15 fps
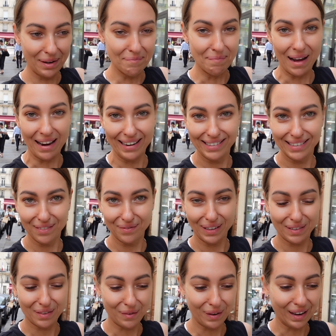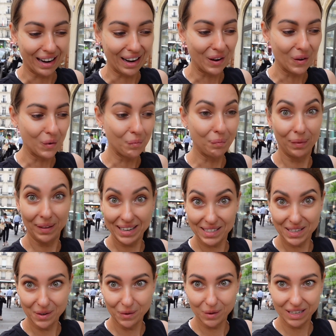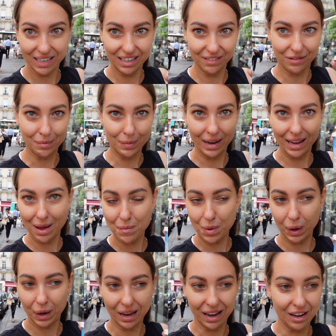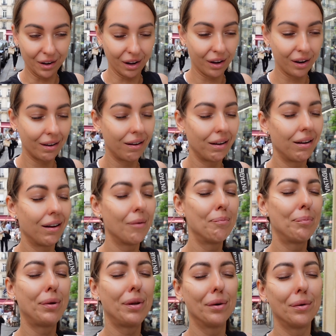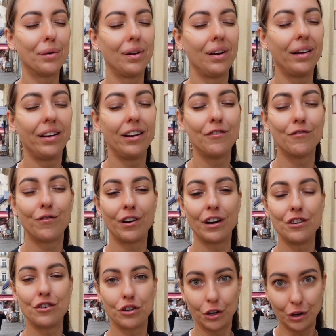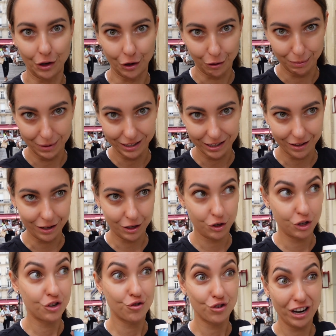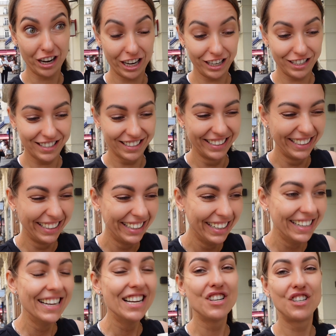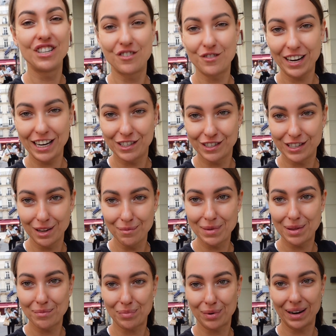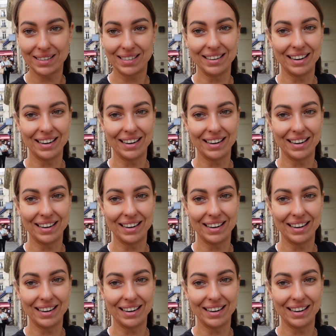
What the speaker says: my little victory. I placed an order for my Americano purely in French, no matter that she tried. She tried to tell me the price in